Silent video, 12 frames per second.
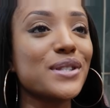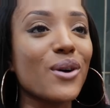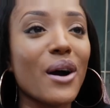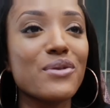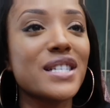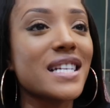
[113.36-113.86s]
So
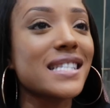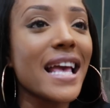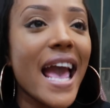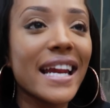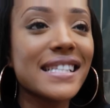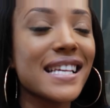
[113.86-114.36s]
I was just
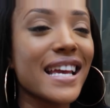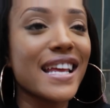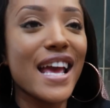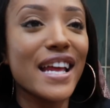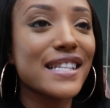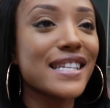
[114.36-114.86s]
editing
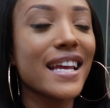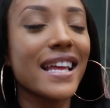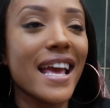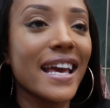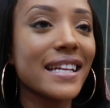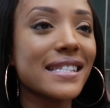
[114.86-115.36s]
and editing
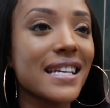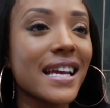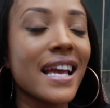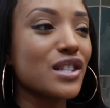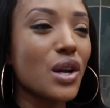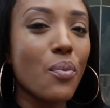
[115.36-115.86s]
and
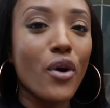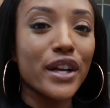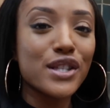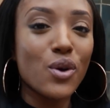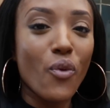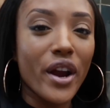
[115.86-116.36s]
editing to the
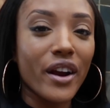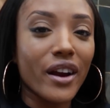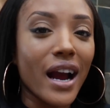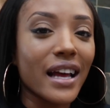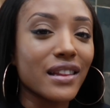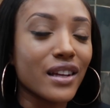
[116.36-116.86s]
point to
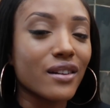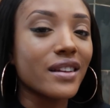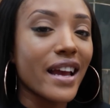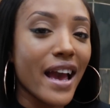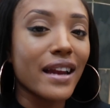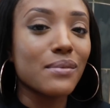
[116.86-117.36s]
where I
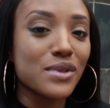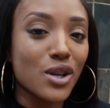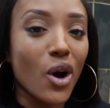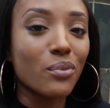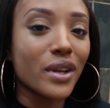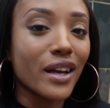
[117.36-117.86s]
literally had
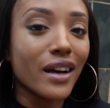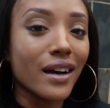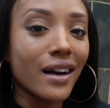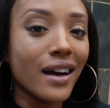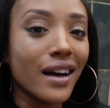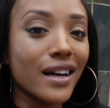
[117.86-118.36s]

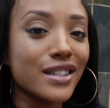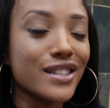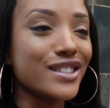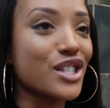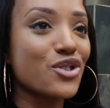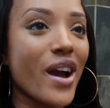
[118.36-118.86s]
insomnia
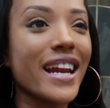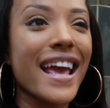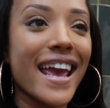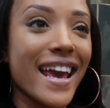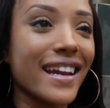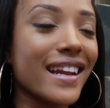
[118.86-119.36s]
just trying
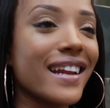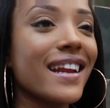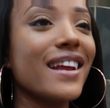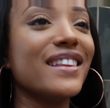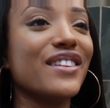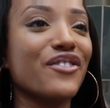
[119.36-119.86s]
to edit
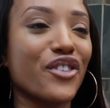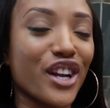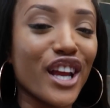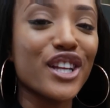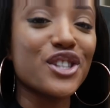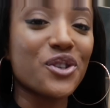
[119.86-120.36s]
for
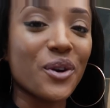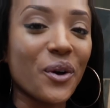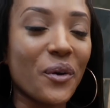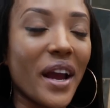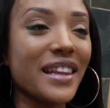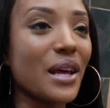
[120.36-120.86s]
the
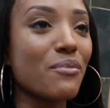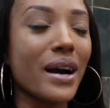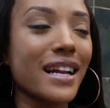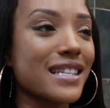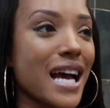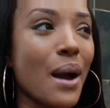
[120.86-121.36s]
intro. And then
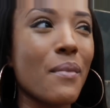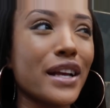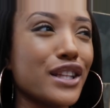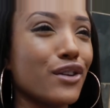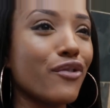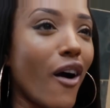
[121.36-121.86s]
by the time
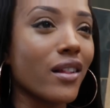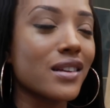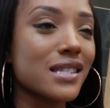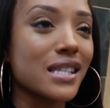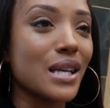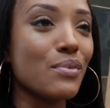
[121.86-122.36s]
I did fall
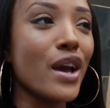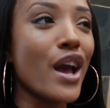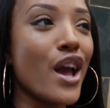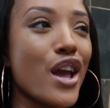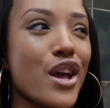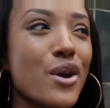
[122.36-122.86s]
asleep,
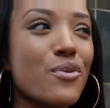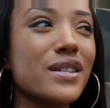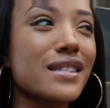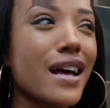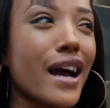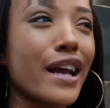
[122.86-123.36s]
it
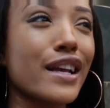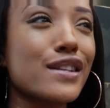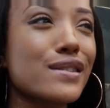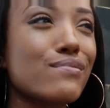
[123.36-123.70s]
was like